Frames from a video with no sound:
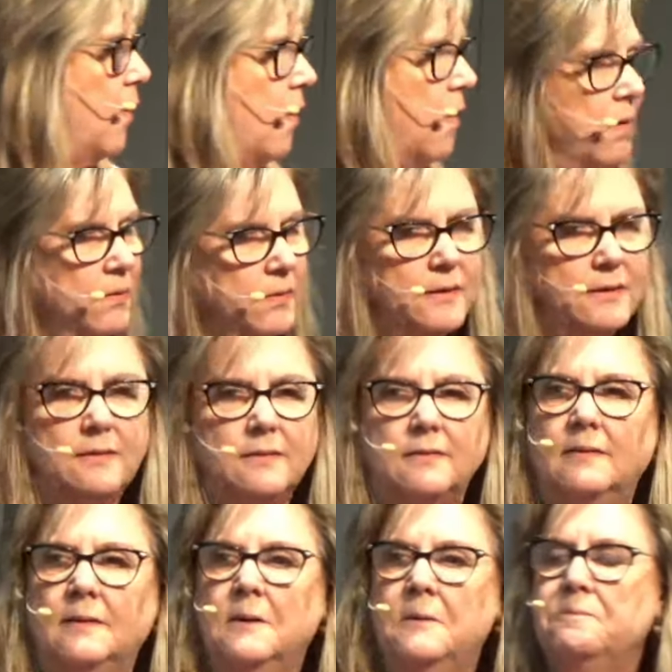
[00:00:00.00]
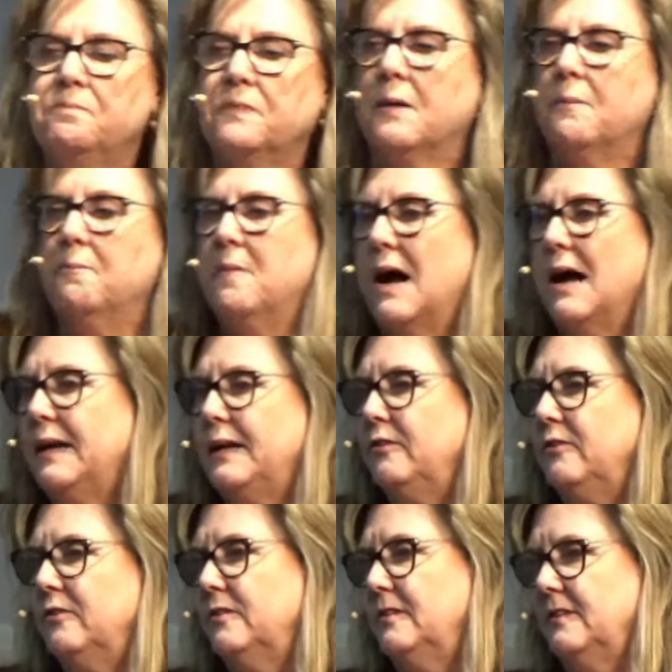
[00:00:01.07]
all these
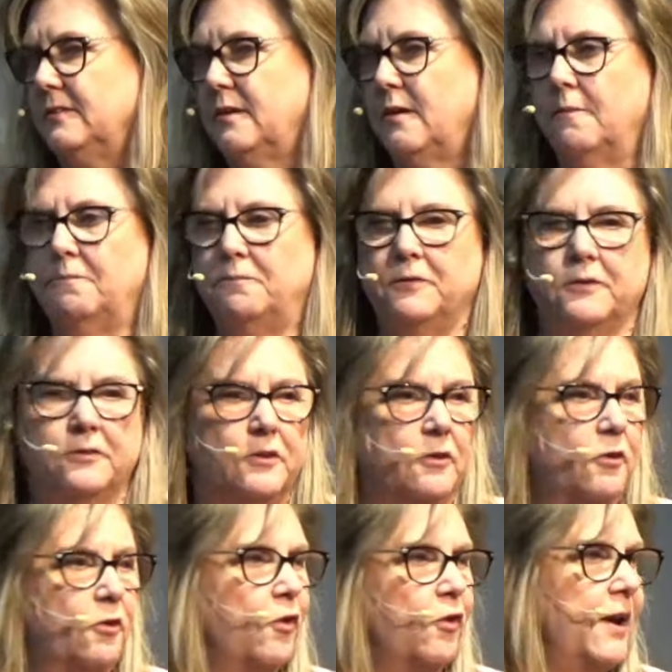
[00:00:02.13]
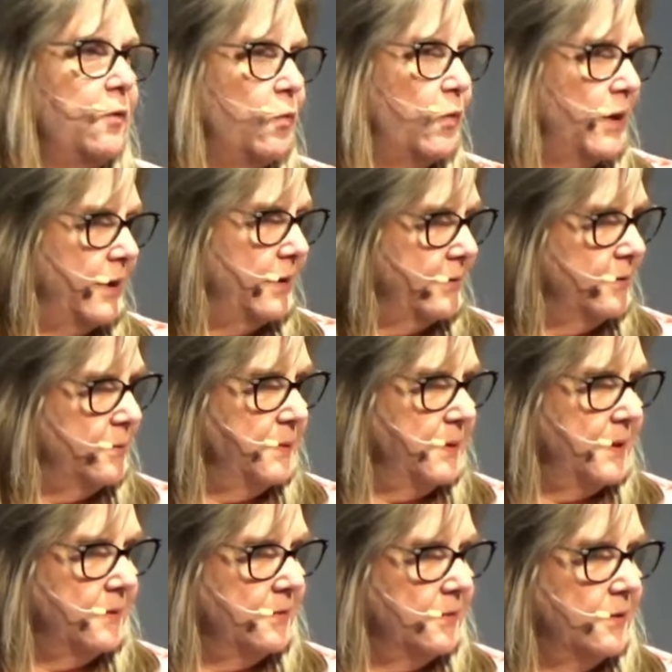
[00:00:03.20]
minor discomforts are great ways to
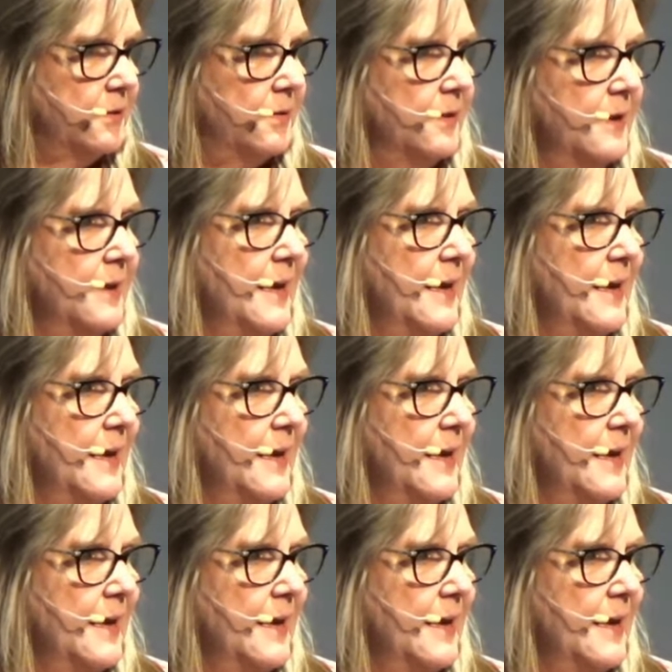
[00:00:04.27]
begin to